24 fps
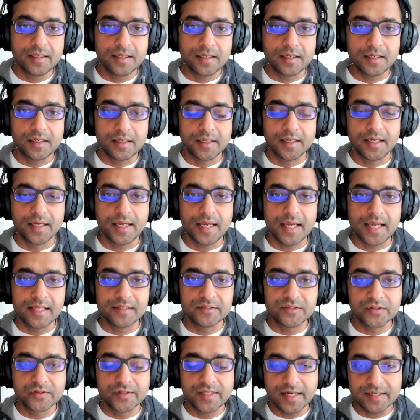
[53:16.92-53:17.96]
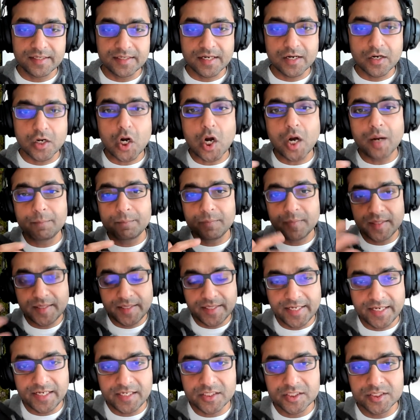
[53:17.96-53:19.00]
Uh, and so that
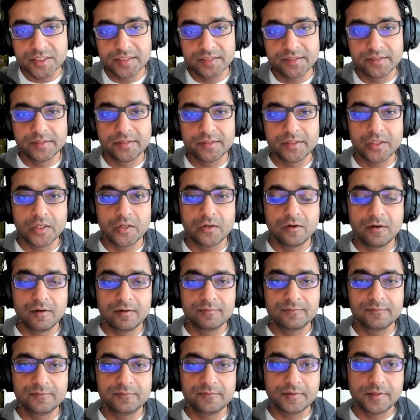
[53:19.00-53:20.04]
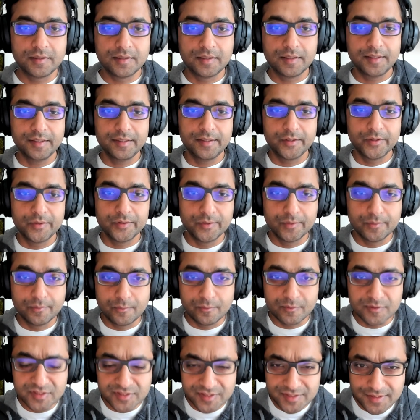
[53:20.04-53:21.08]
combination of uh, you know
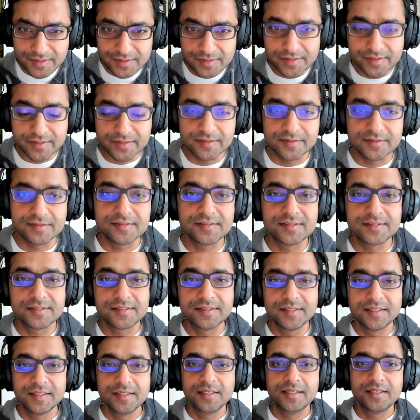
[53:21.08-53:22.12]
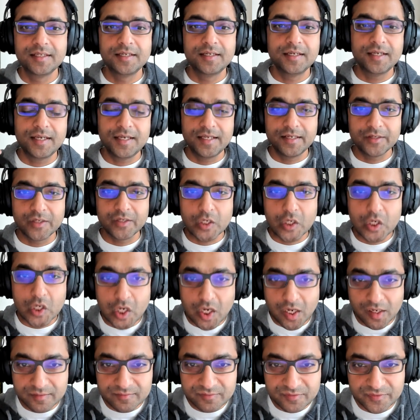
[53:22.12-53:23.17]
resilience and
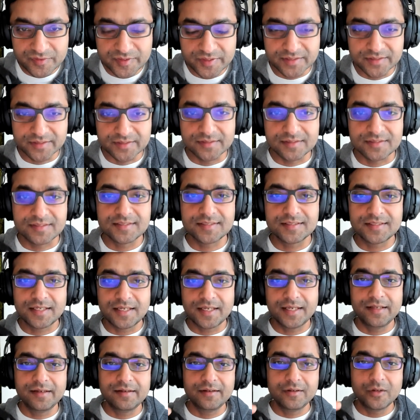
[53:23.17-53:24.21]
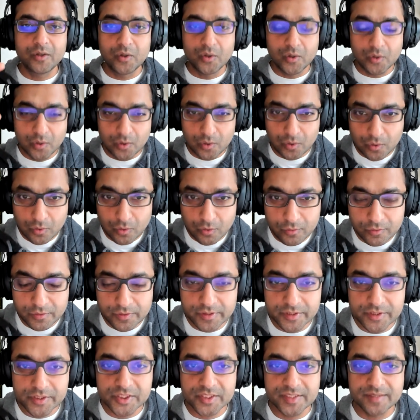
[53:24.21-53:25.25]
confidence and
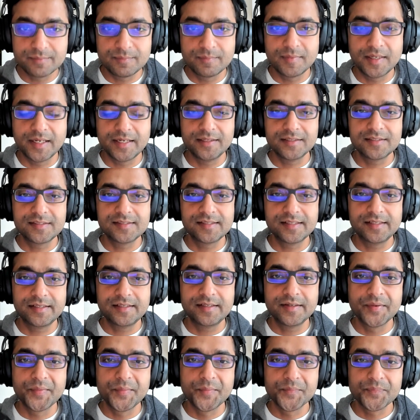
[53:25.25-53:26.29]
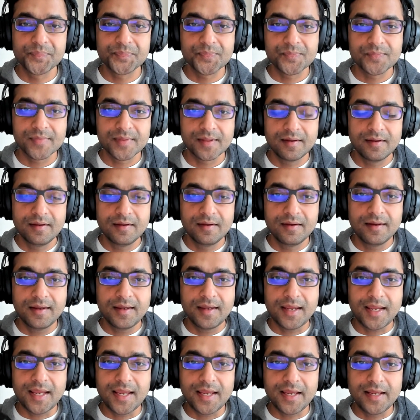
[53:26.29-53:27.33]
ownership mindset
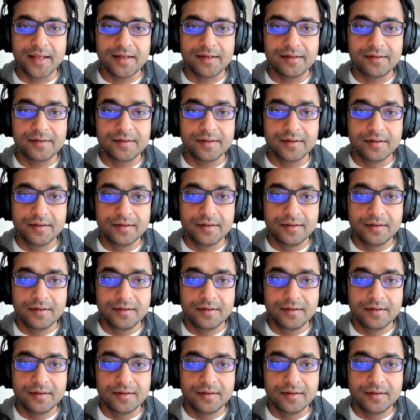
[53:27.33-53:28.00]
and